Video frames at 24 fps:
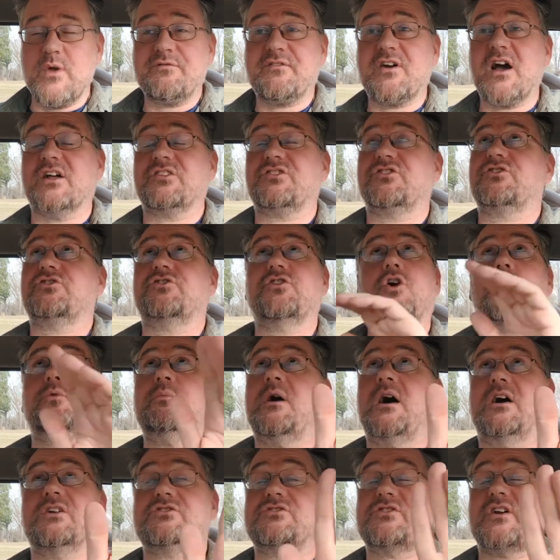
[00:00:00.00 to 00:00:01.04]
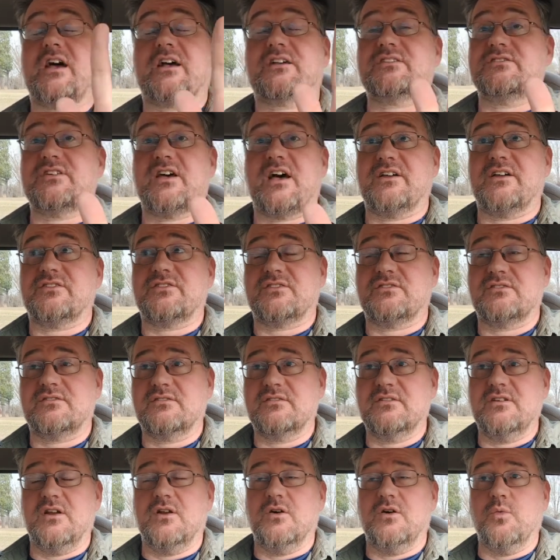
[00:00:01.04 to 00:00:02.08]
We've got so much
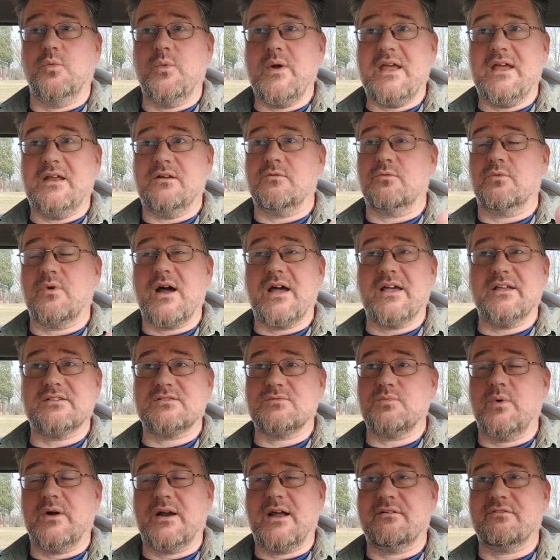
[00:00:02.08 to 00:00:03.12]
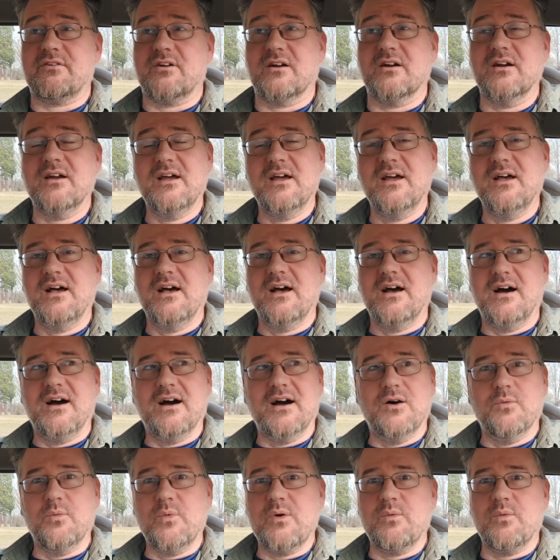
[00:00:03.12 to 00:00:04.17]
excess, you know, wheat, rice, whatever.
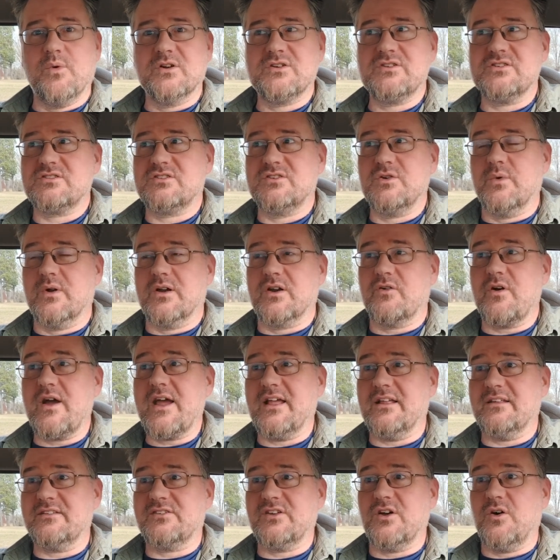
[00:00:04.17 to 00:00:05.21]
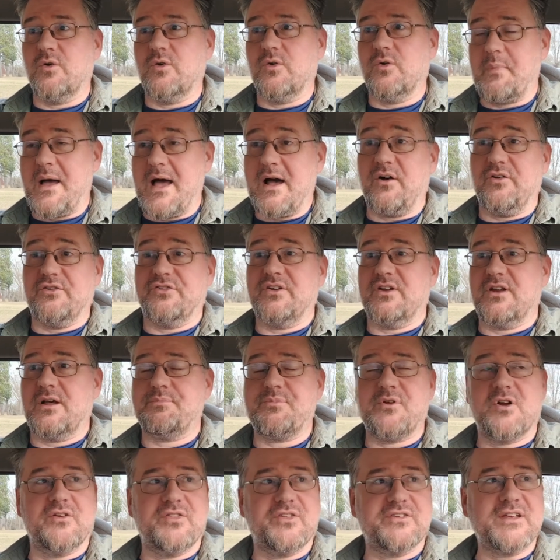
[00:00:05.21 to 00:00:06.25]
We're just doing great. So Mao sitting
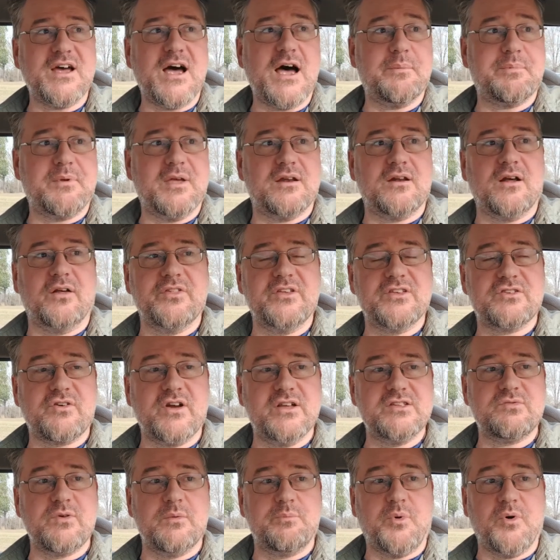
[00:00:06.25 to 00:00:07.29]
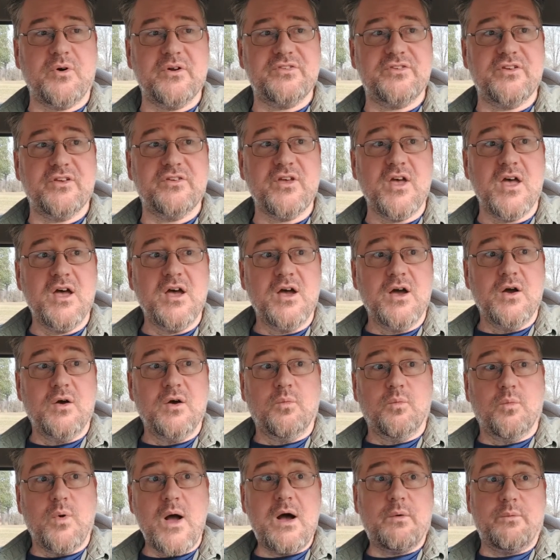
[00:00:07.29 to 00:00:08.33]
up there at the top getting all these great reports says,
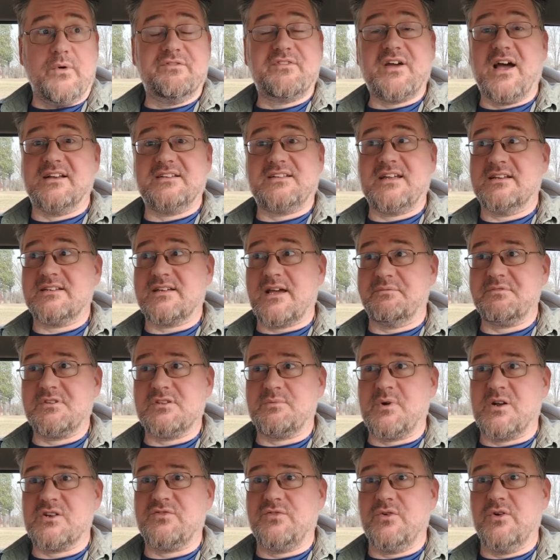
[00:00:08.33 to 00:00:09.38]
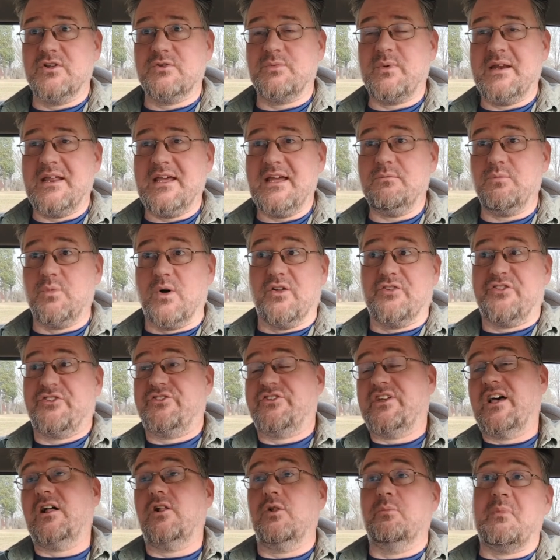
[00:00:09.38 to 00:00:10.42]
well, we've got 10 times as much food as we need. Well,
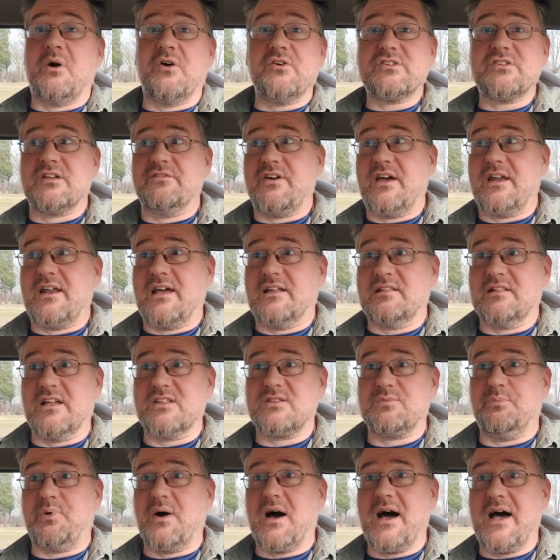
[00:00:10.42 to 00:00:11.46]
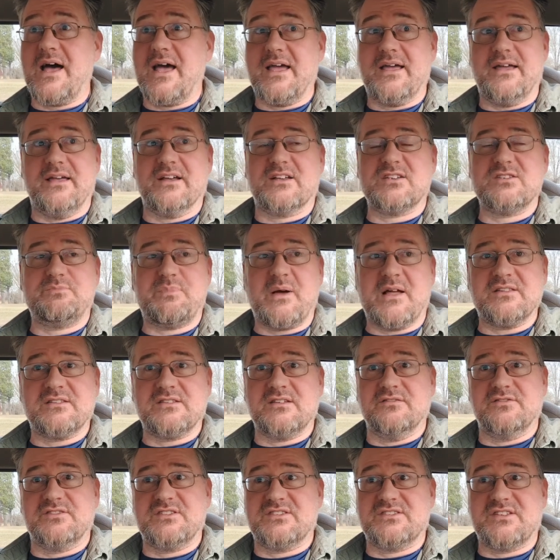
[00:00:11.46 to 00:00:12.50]
sell most of it and let's buy
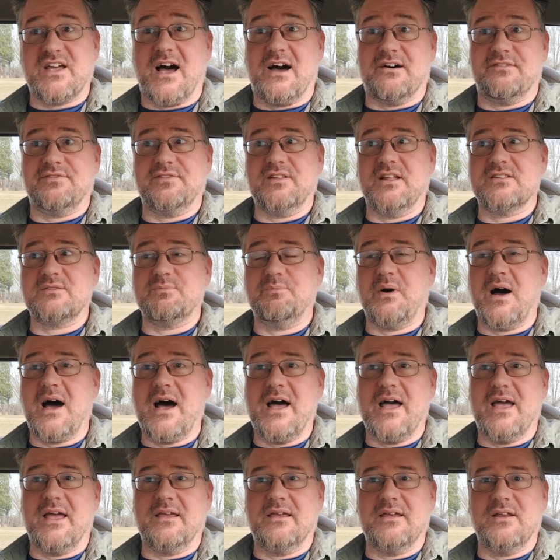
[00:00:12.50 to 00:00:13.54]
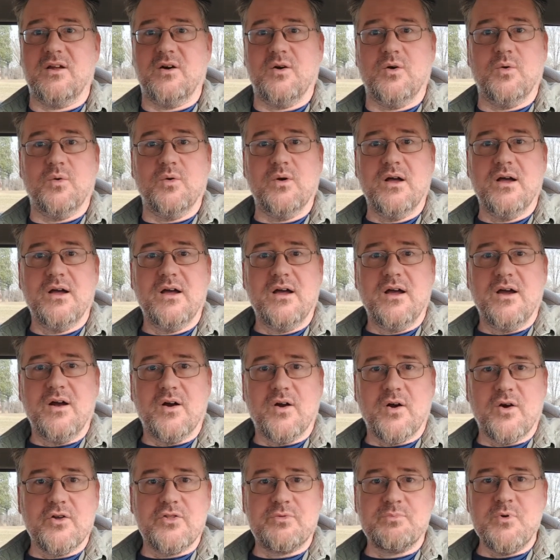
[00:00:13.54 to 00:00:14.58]
expensive stuff. Let's buy, you know,
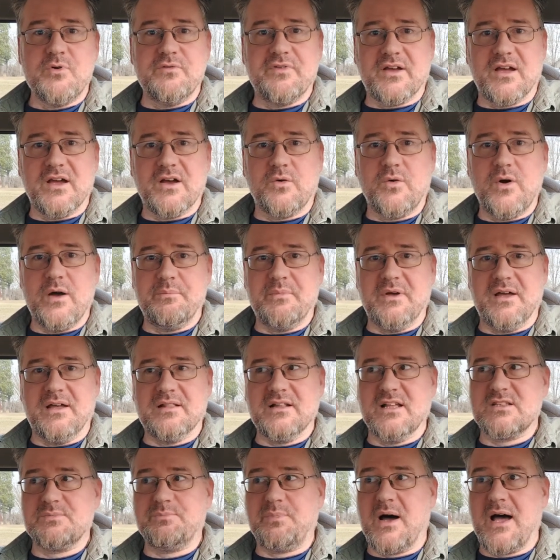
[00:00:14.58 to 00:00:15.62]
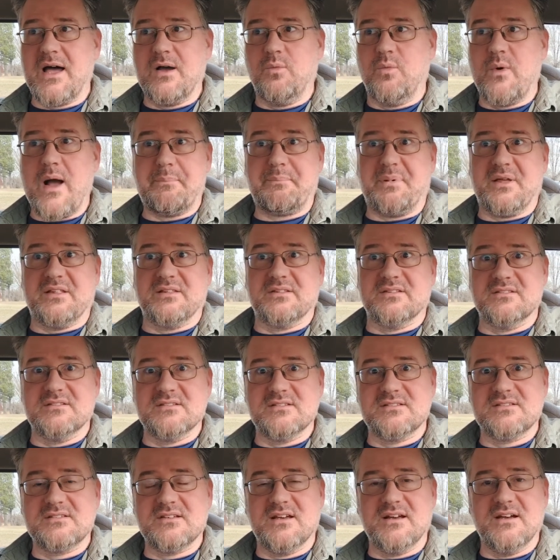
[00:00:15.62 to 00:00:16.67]
earth-moving equipment. Let's buy weapons.